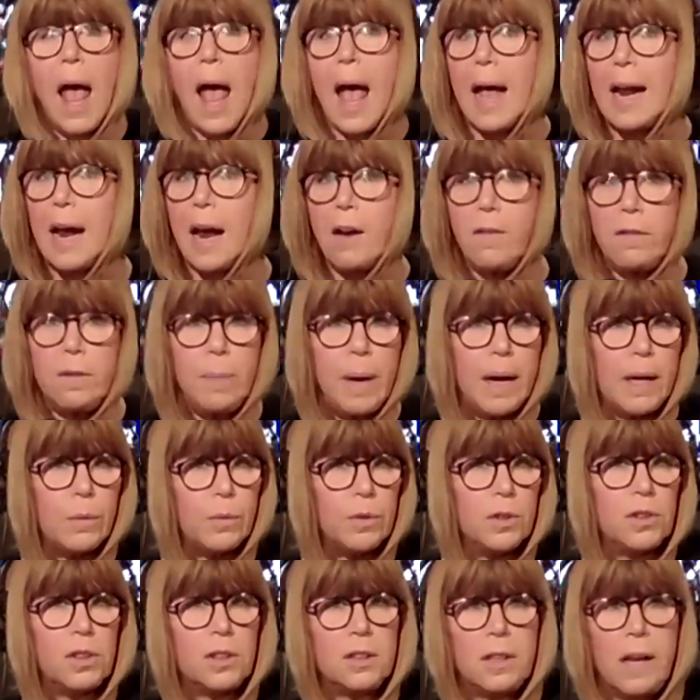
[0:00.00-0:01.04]
And everybody
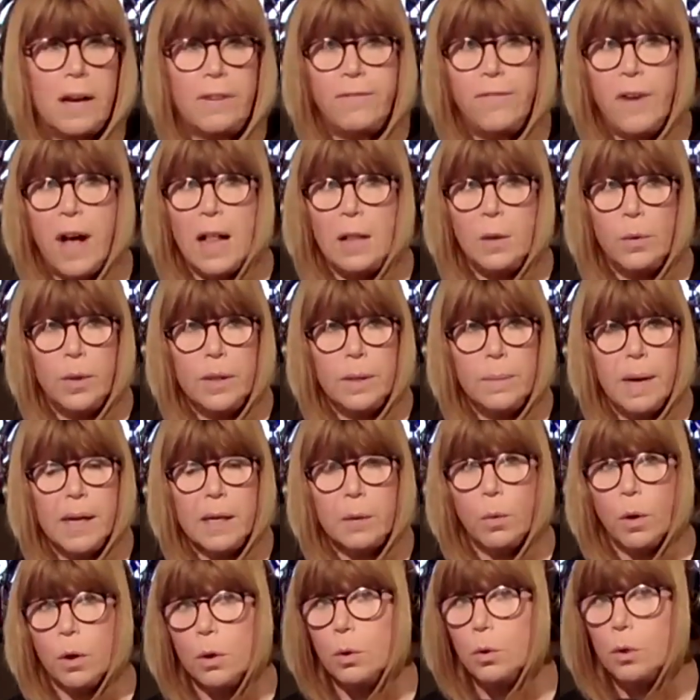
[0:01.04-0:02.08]
was just like following the money.
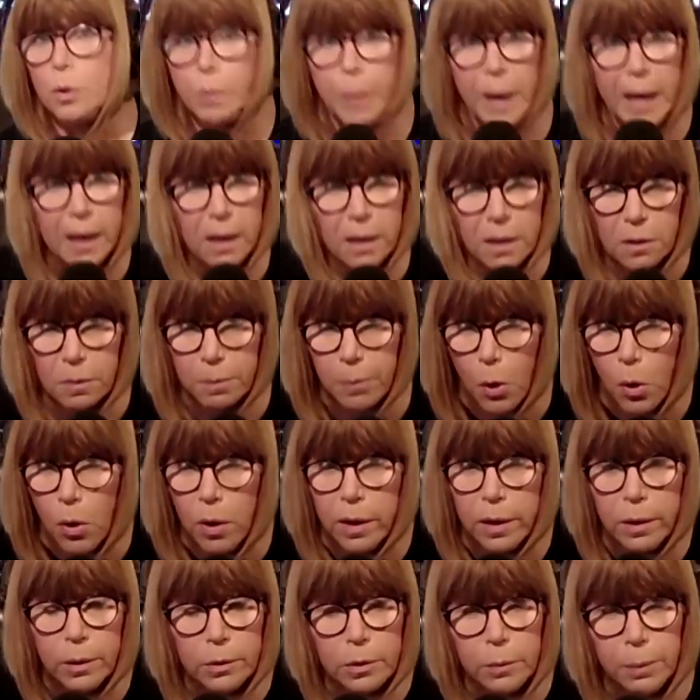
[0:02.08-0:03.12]
Well, who's paying us
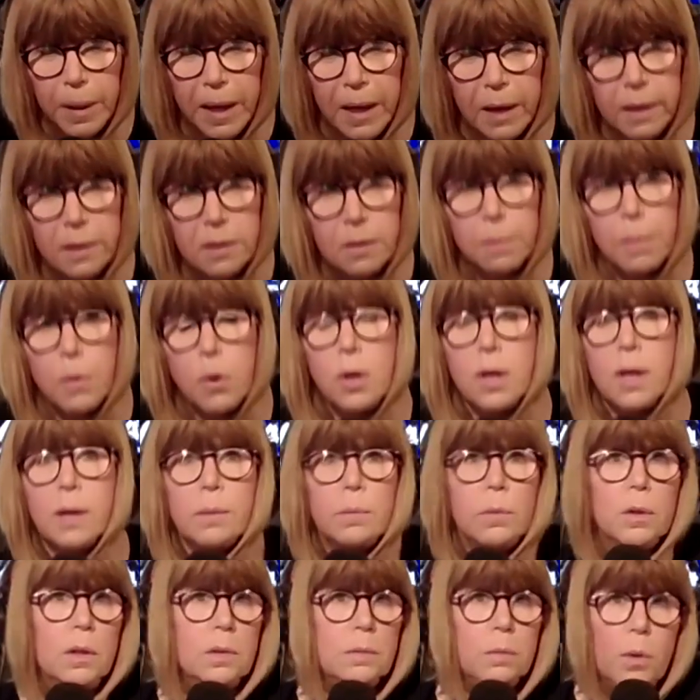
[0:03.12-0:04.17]
more? Who's paying us more?
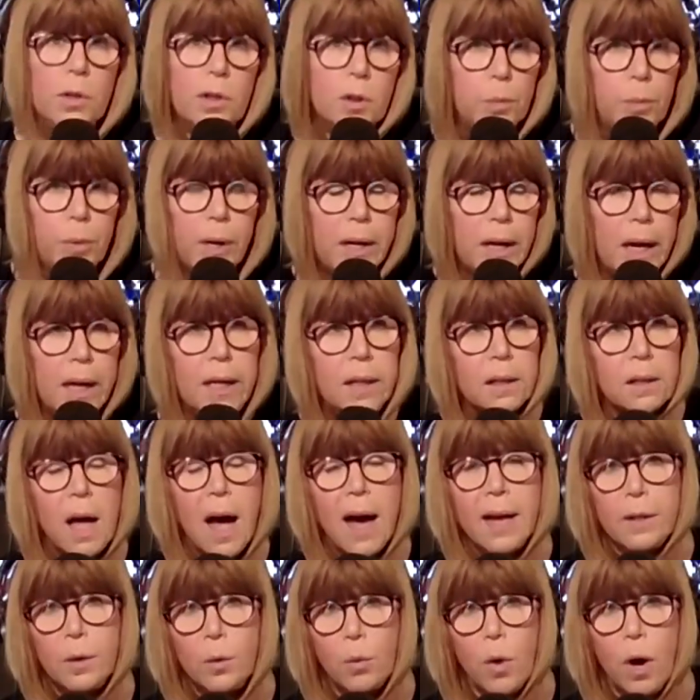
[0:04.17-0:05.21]
We'll spread any
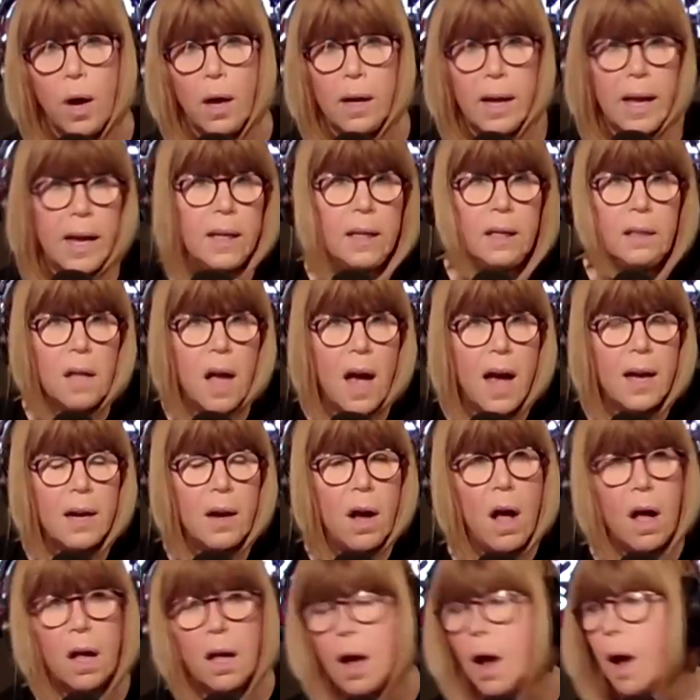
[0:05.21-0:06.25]
lie you want, any lie at
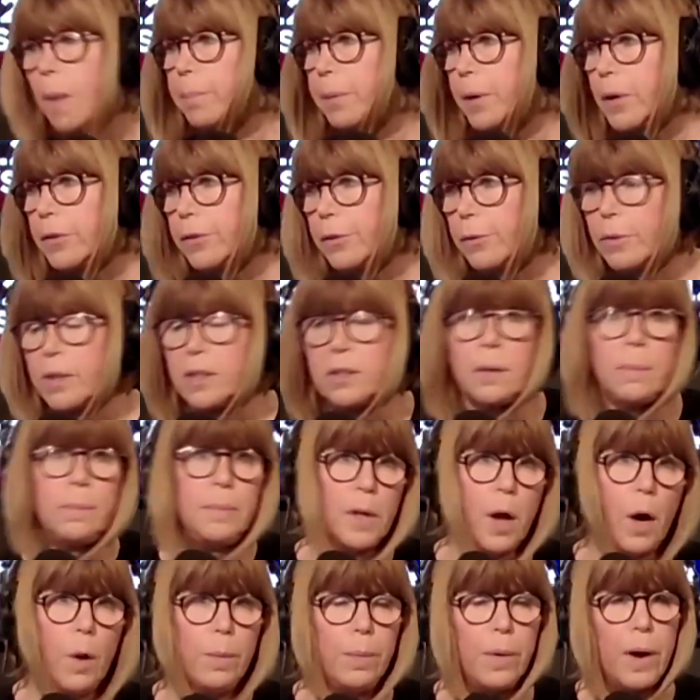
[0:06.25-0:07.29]
all. Birtherism,
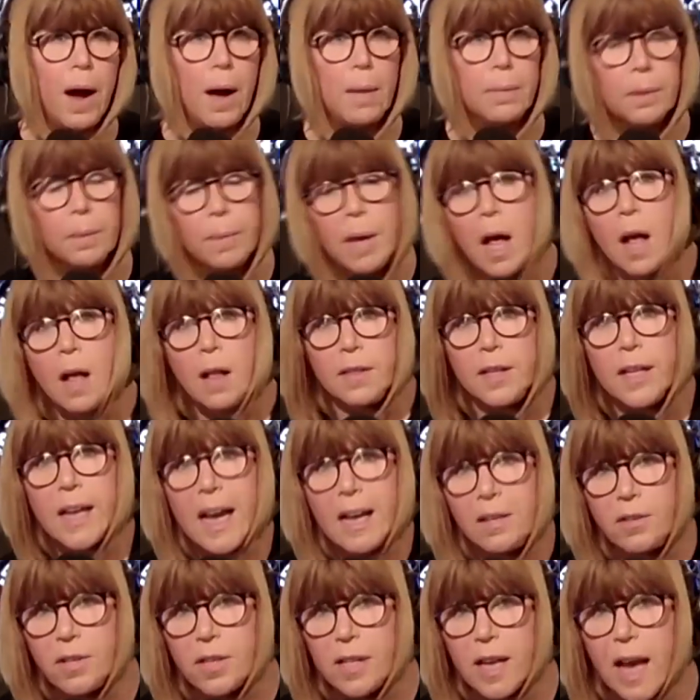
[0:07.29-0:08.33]
no problem. The
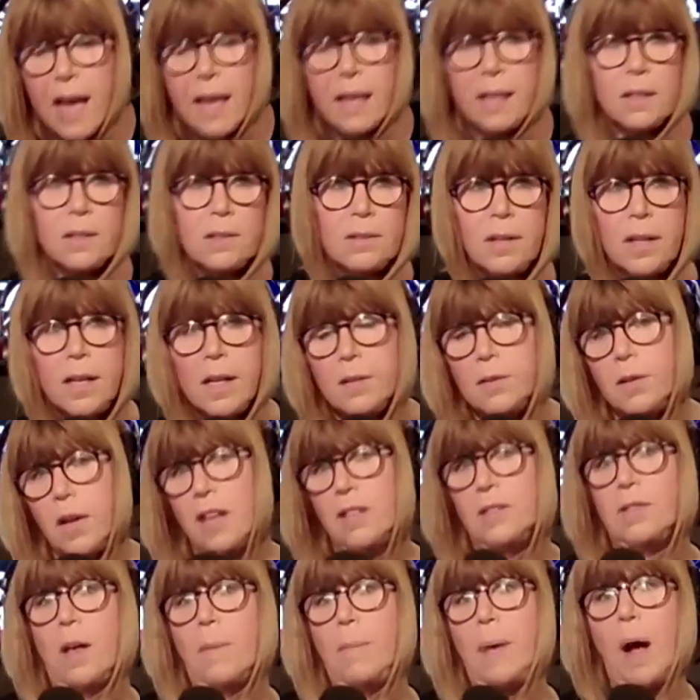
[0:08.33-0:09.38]
ACA is
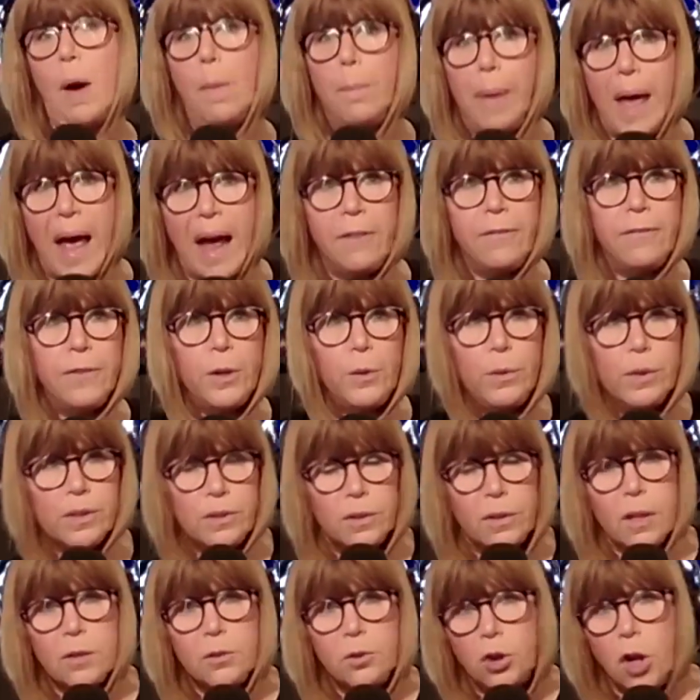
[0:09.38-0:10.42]
somehow bad for you, and it's
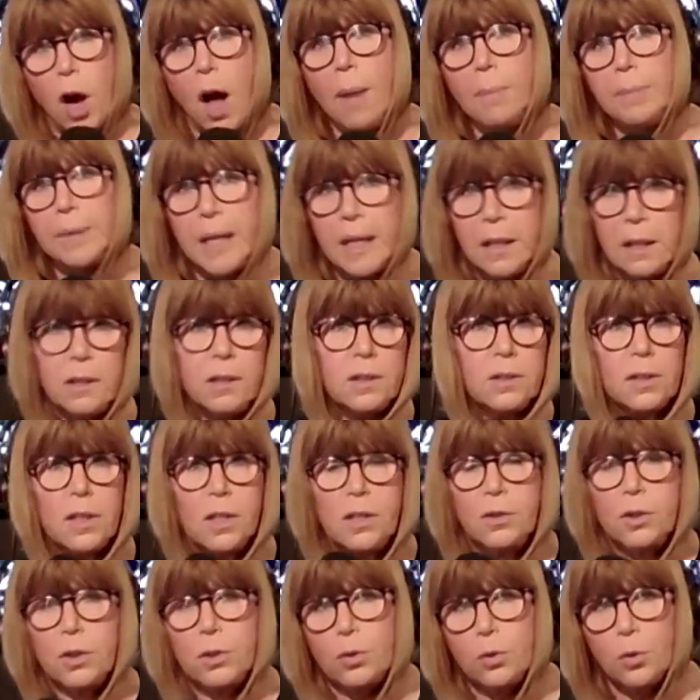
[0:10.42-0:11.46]
a job killer. It's going
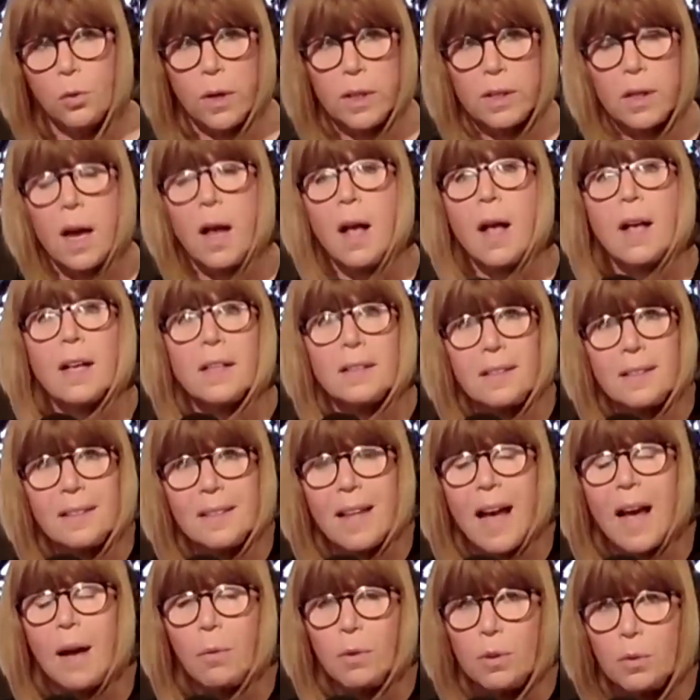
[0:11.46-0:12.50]
to destroy you. See,
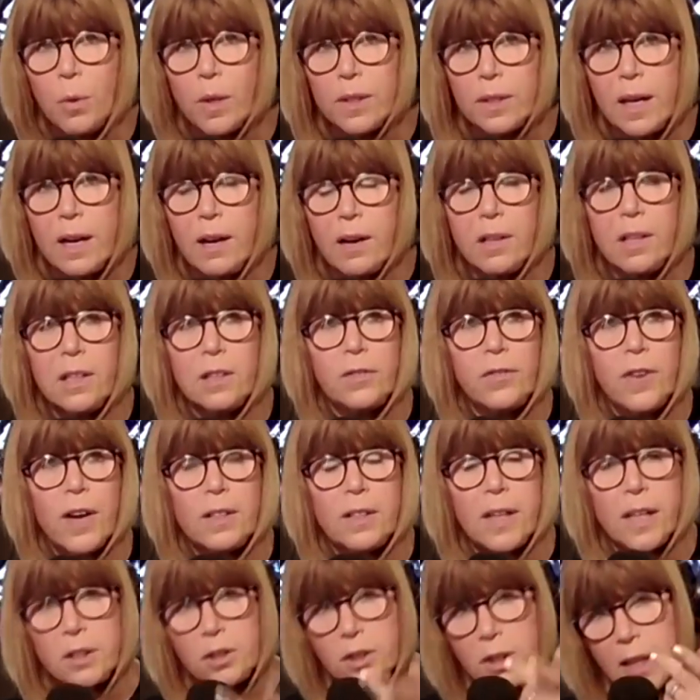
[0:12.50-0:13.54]
that was what the Heritage
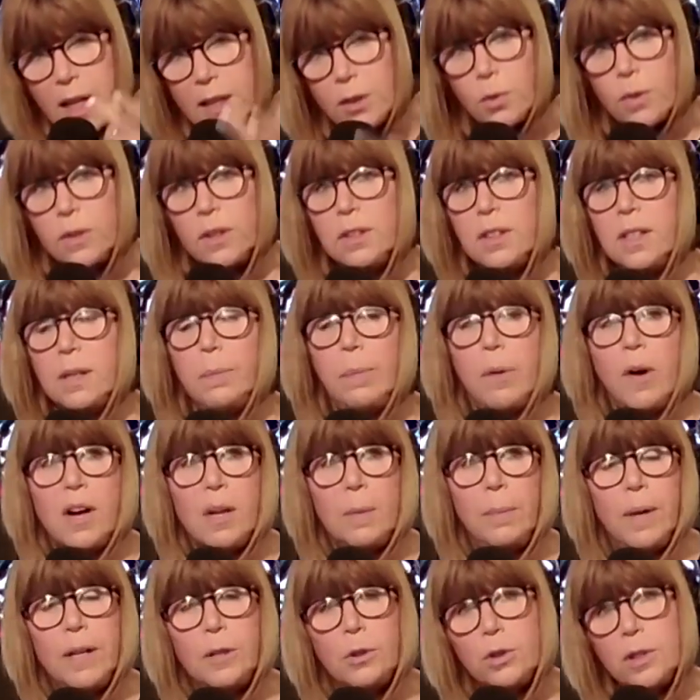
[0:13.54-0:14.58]
Foundation, that's what the Tea
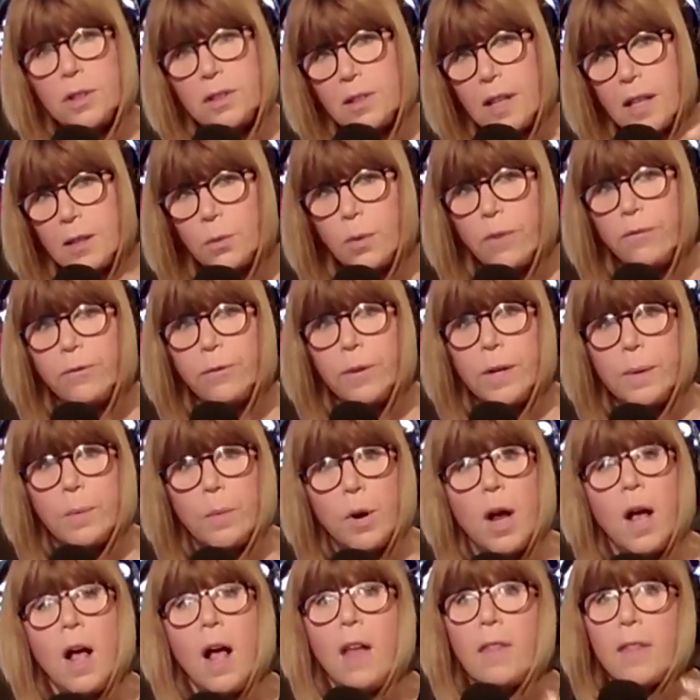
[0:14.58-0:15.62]
Party Patriots, that's what Freedom
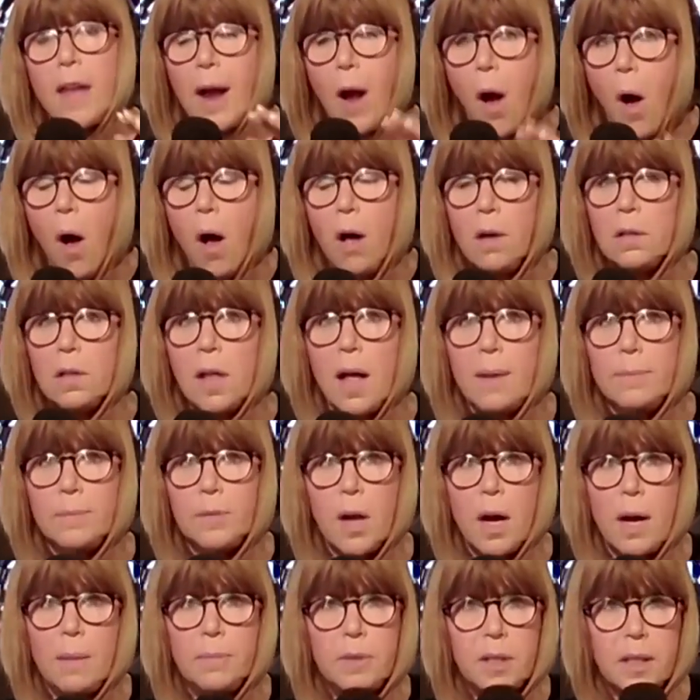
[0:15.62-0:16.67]
Works. They all
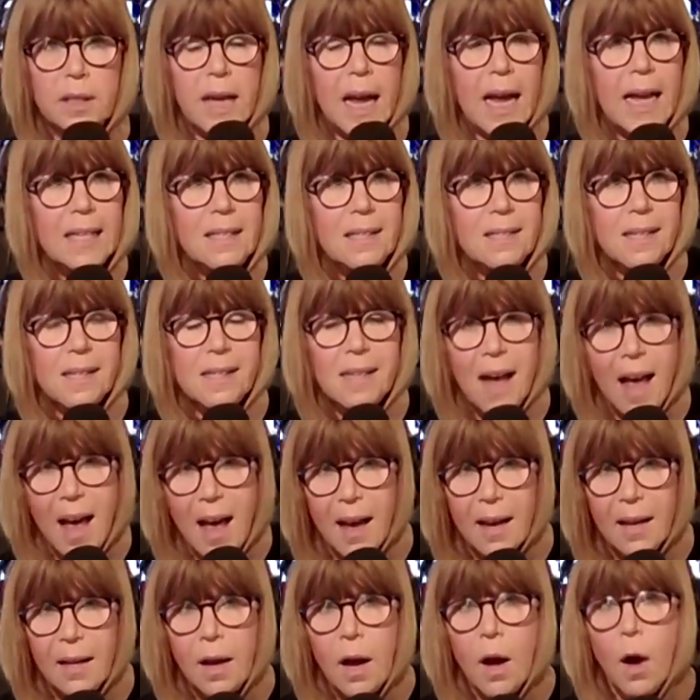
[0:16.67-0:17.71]
glommed on to the
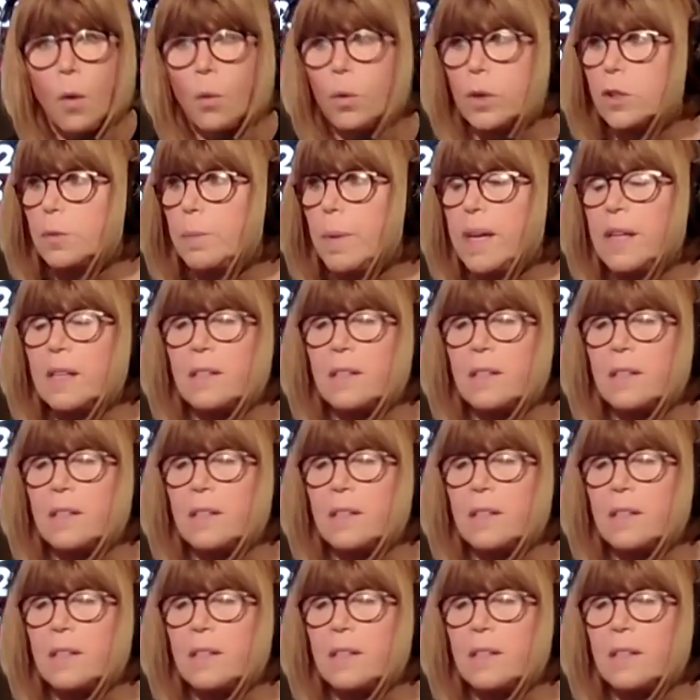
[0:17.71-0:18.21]
ACA, which made